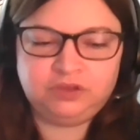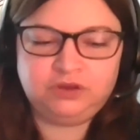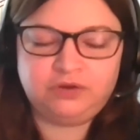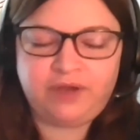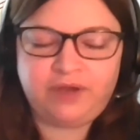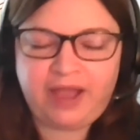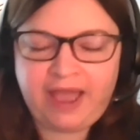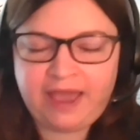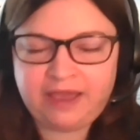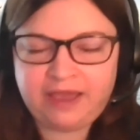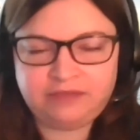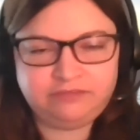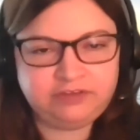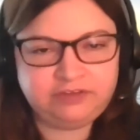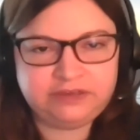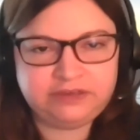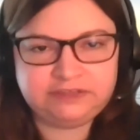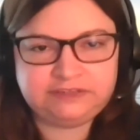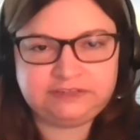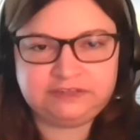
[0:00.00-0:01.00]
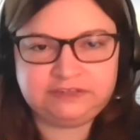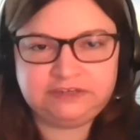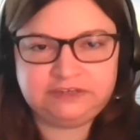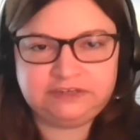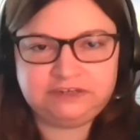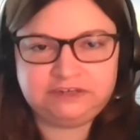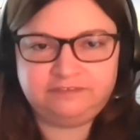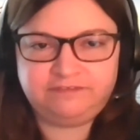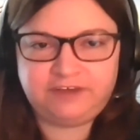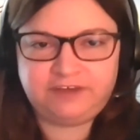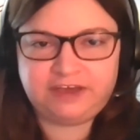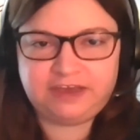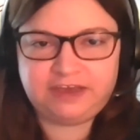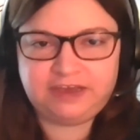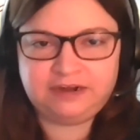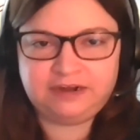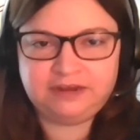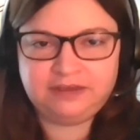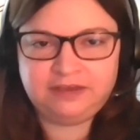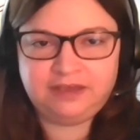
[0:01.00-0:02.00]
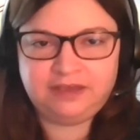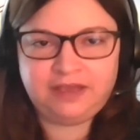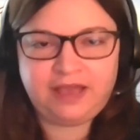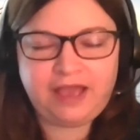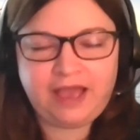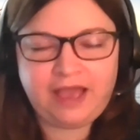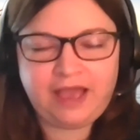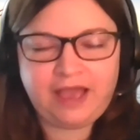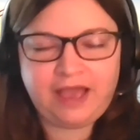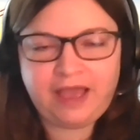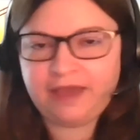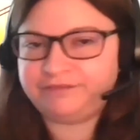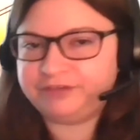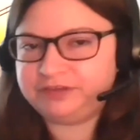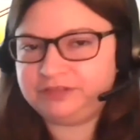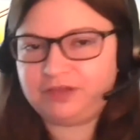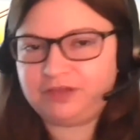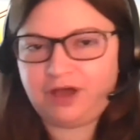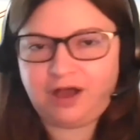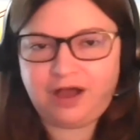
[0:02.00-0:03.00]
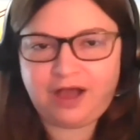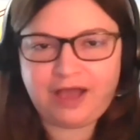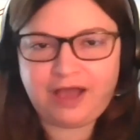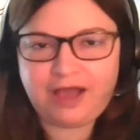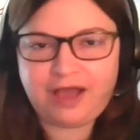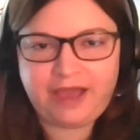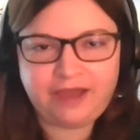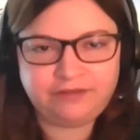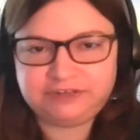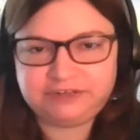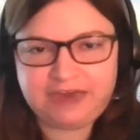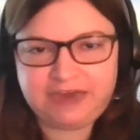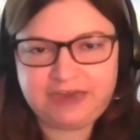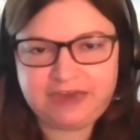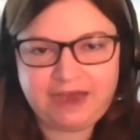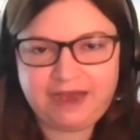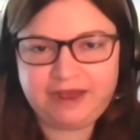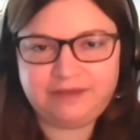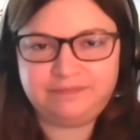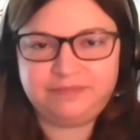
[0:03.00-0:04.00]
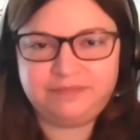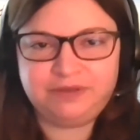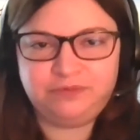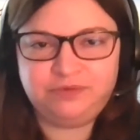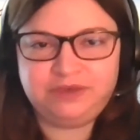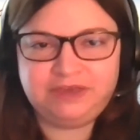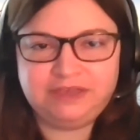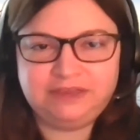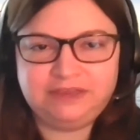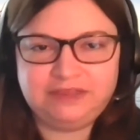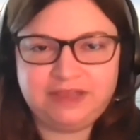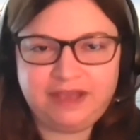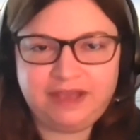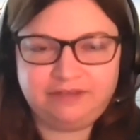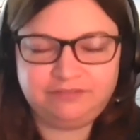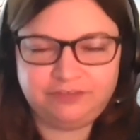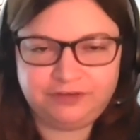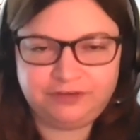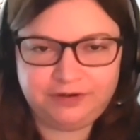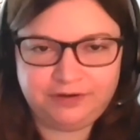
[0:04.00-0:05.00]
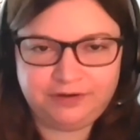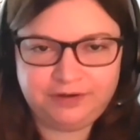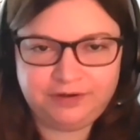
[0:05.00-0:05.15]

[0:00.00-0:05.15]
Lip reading: advocates need to fight every law every time, that we can never,